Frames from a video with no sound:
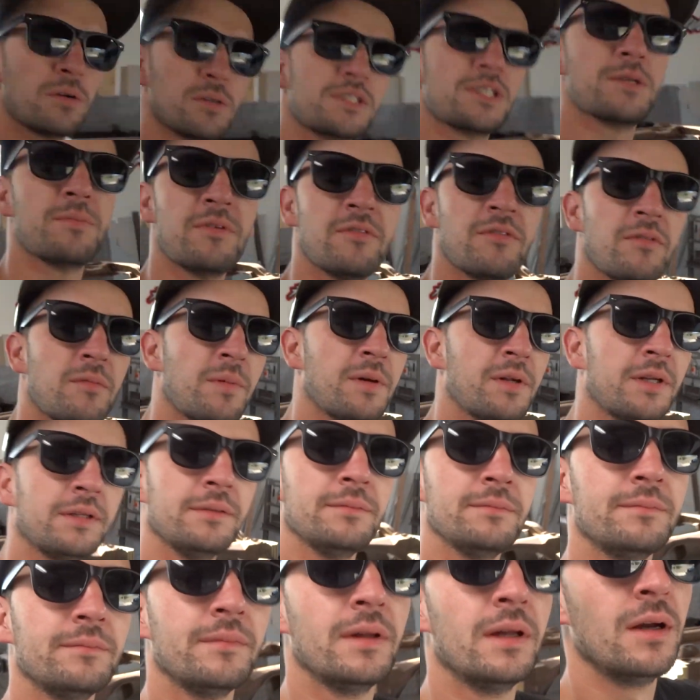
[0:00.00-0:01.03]
What's up everybody?
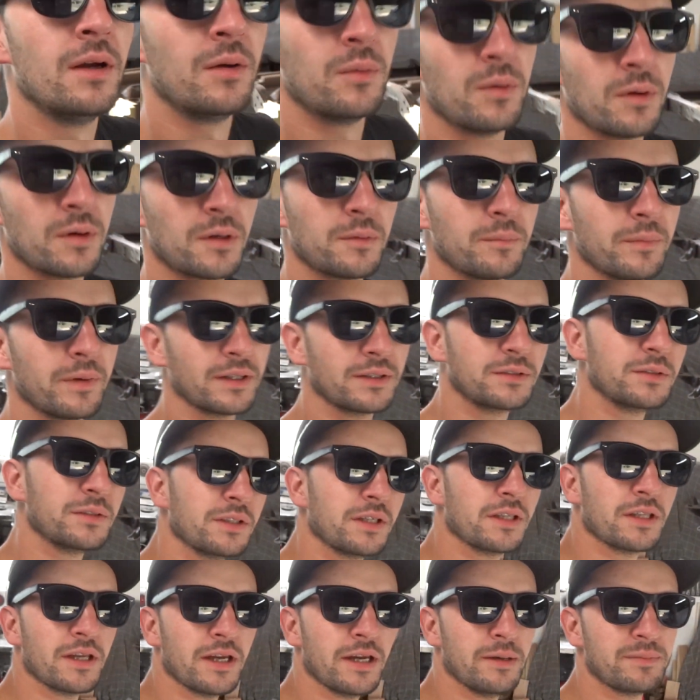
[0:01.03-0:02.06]
Welcome back to
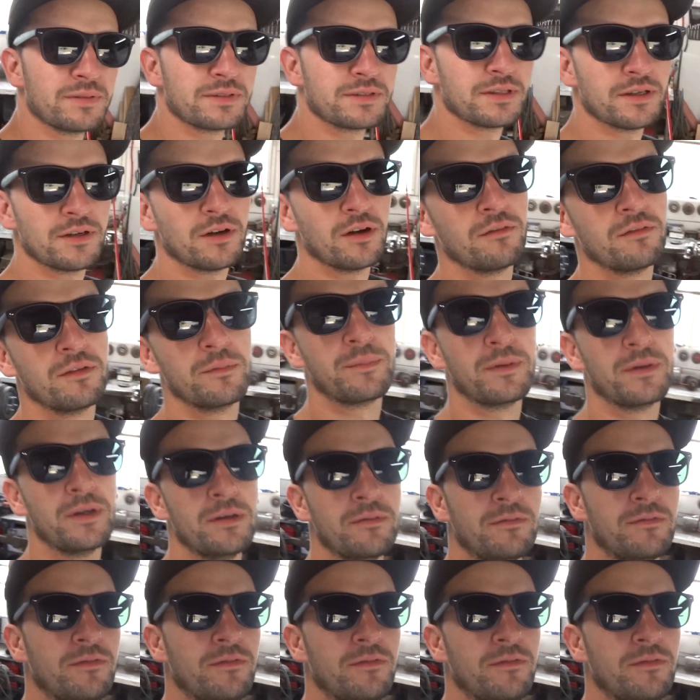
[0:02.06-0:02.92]
another episode of the Burb